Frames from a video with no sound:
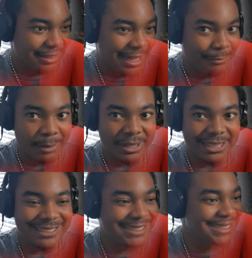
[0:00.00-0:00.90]
Ain't we
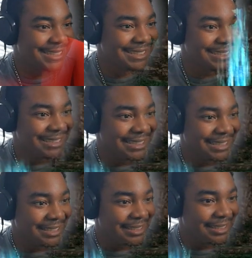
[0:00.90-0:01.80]
buddies?
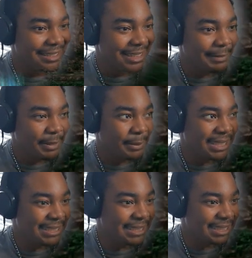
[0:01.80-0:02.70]
Ain't we
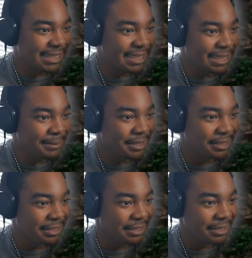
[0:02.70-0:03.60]
buddies in this game?
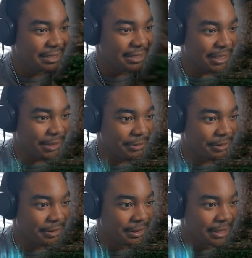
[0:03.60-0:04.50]
Yo?
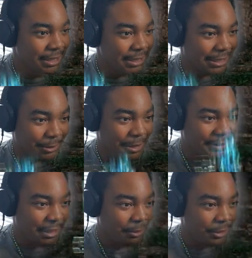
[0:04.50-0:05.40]
You gonna
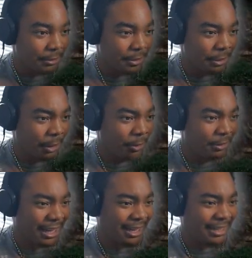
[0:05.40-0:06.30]
have a. Oh, no, no, no. Oh,
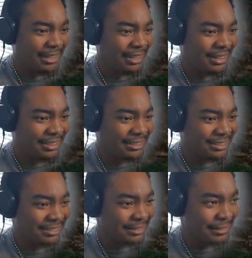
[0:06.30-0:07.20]
ah, ah.
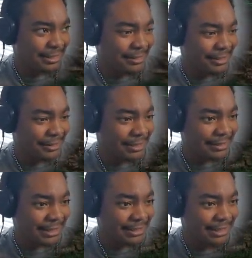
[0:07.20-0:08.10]
Okay, okay, okay,
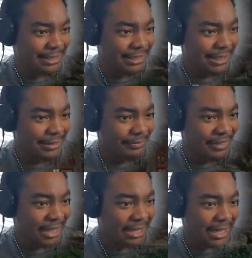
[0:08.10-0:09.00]
okay.
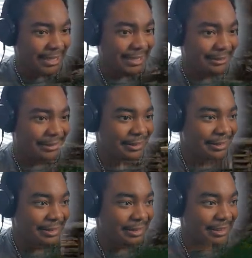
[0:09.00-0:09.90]
I got you.
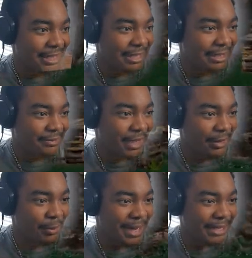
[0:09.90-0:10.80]

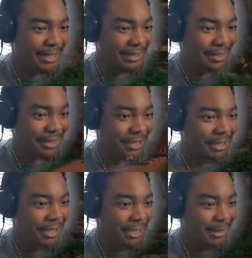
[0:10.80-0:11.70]
Oh my gosh.
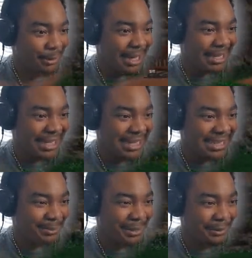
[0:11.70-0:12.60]
You got
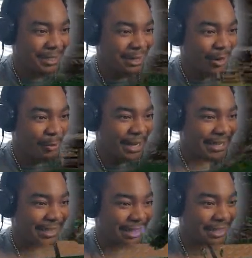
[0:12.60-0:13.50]
hands, bro. Oh my
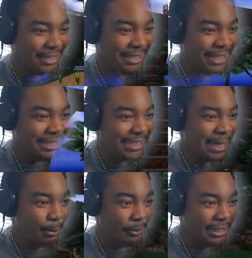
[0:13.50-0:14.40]
gosh. Can
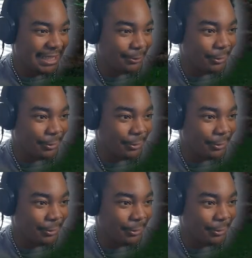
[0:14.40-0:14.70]
I breathe?